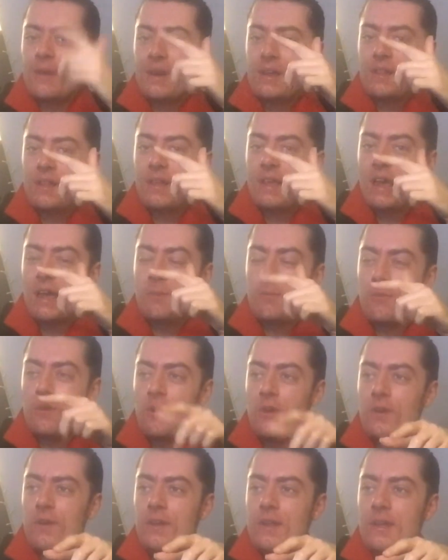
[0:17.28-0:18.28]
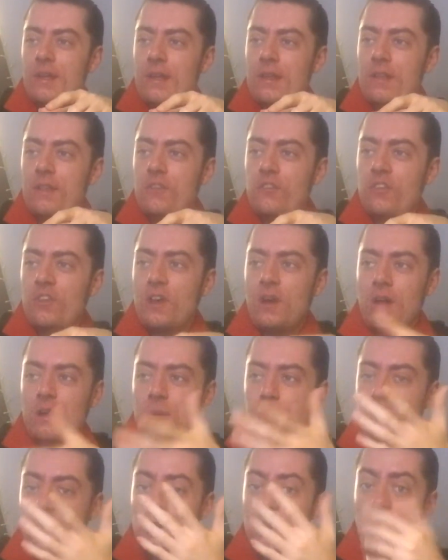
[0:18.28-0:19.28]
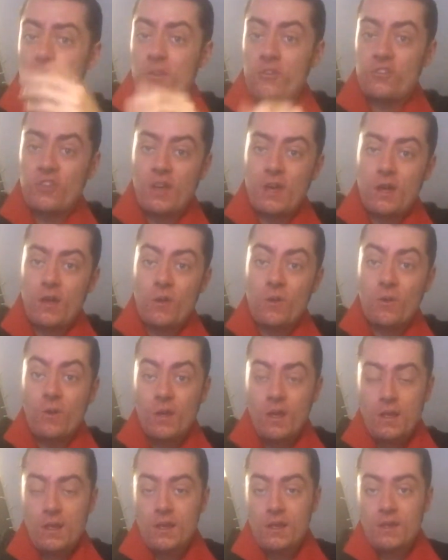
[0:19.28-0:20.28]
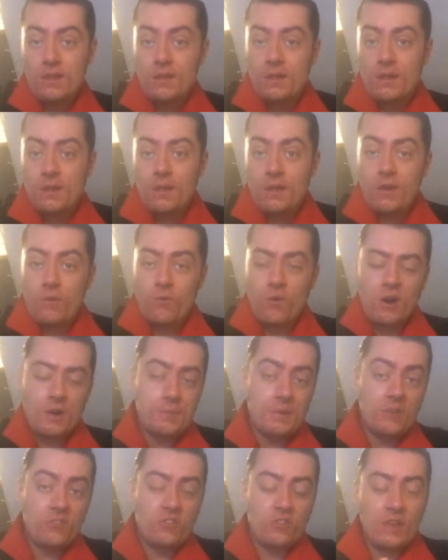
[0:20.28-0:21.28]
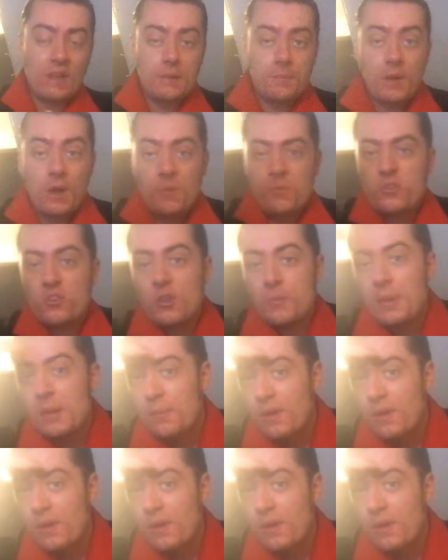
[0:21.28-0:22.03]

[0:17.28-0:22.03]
regular camera is kind of broke. So what I'm using at the moment is going to